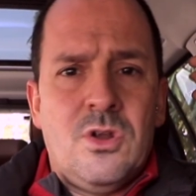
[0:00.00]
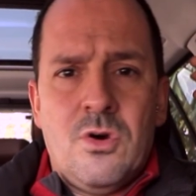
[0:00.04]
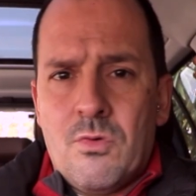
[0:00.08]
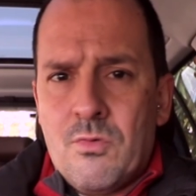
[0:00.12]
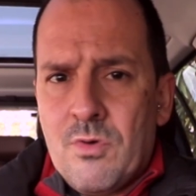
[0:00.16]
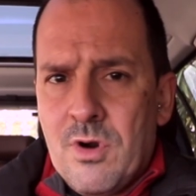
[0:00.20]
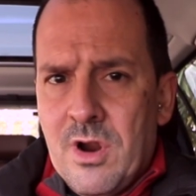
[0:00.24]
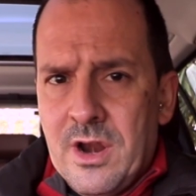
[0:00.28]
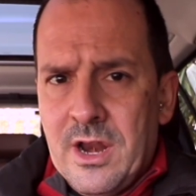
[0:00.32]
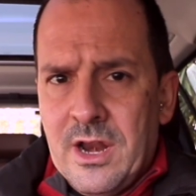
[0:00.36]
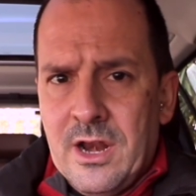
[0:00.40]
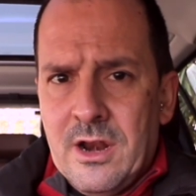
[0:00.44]
no
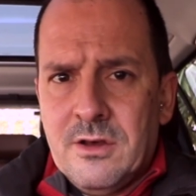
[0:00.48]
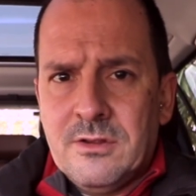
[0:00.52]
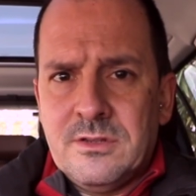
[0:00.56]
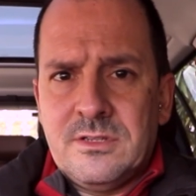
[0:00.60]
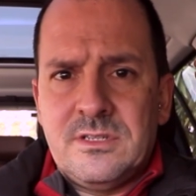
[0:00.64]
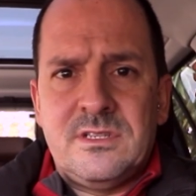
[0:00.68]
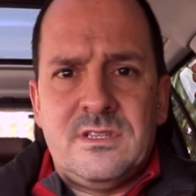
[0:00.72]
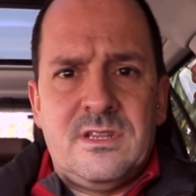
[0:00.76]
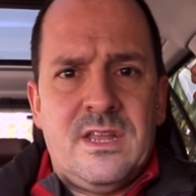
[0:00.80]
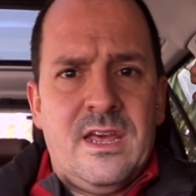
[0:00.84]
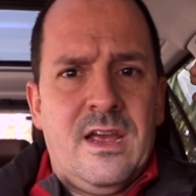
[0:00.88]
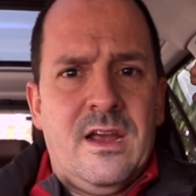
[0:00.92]
running on
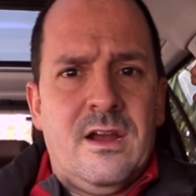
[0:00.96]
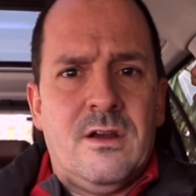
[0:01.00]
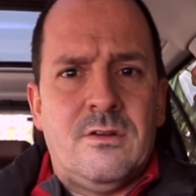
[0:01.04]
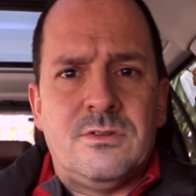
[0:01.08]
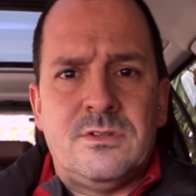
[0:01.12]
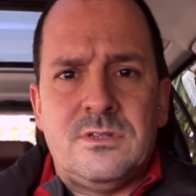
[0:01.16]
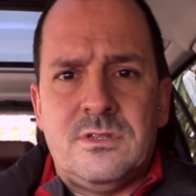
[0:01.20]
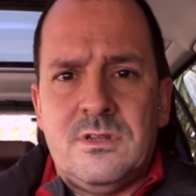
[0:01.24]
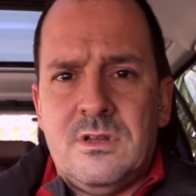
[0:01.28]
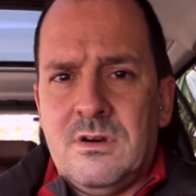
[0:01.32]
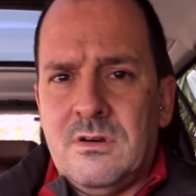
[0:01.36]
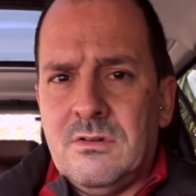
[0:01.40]

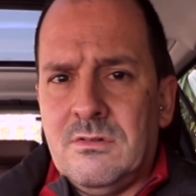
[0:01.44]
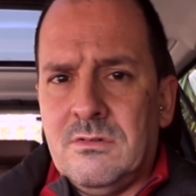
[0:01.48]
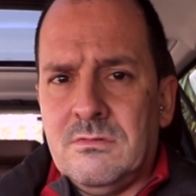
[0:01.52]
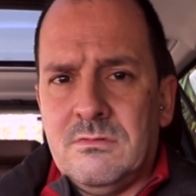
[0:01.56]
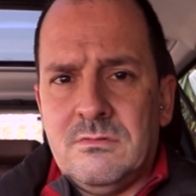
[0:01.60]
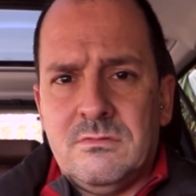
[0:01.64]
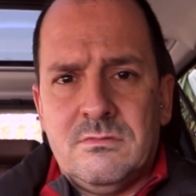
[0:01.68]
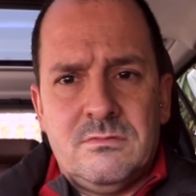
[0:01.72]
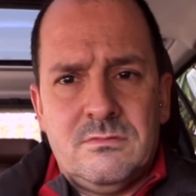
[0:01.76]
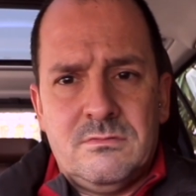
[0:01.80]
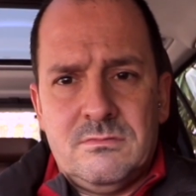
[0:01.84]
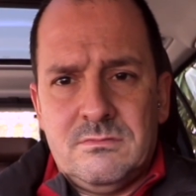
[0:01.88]
stairs, no,
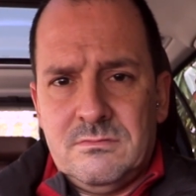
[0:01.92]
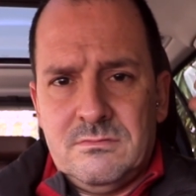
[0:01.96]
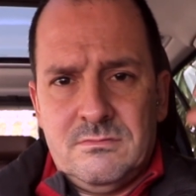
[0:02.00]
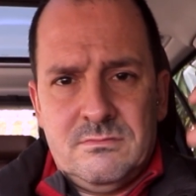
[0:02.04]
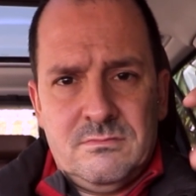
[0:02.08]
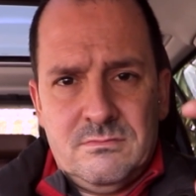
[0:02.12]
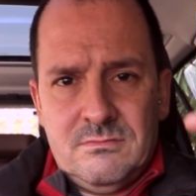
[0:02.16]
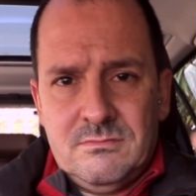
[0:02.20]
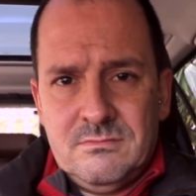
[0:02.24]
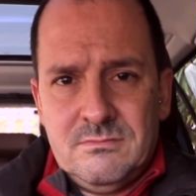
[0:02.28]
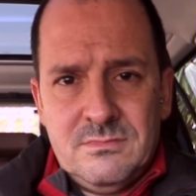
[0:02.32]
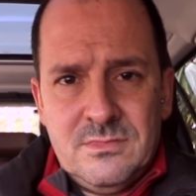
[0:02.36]

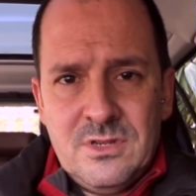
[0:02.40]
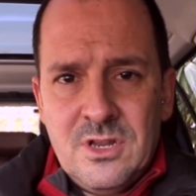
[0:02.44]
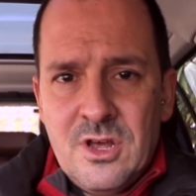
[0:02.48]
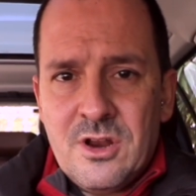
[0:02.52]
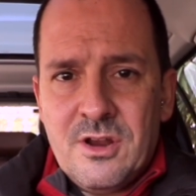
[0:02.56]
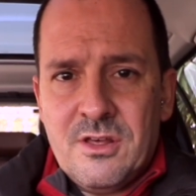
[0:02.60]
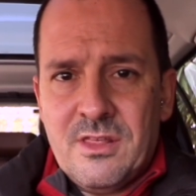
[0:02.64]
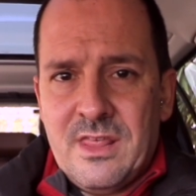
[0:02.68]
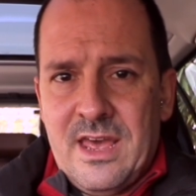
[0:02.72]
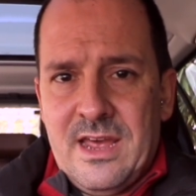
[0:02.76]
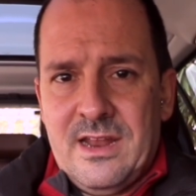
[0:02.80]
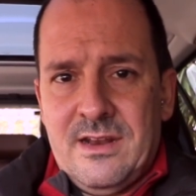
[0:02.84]

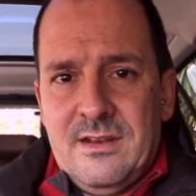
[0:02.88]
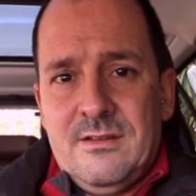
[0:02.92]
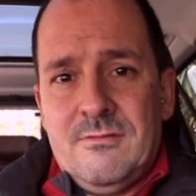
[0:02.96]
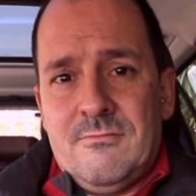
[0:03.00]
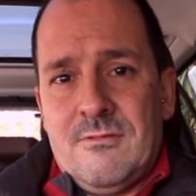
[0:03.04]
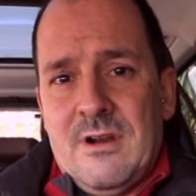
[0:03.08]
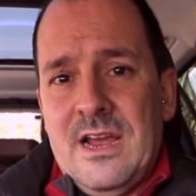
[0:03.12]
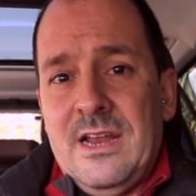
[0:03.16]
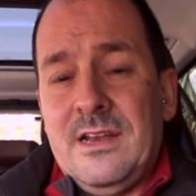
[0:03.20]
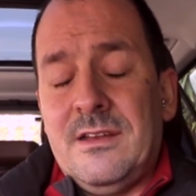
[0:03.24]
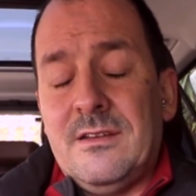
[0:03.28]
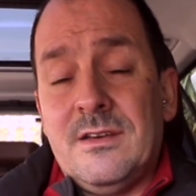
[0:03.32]
none of that,
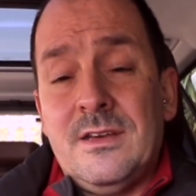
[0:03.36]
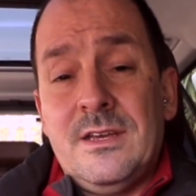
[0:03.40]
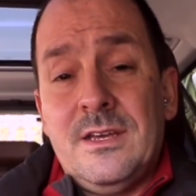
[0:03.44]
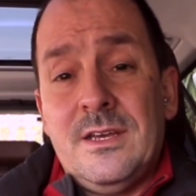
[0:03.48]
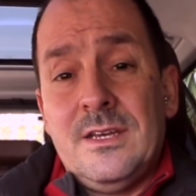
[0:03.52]
right?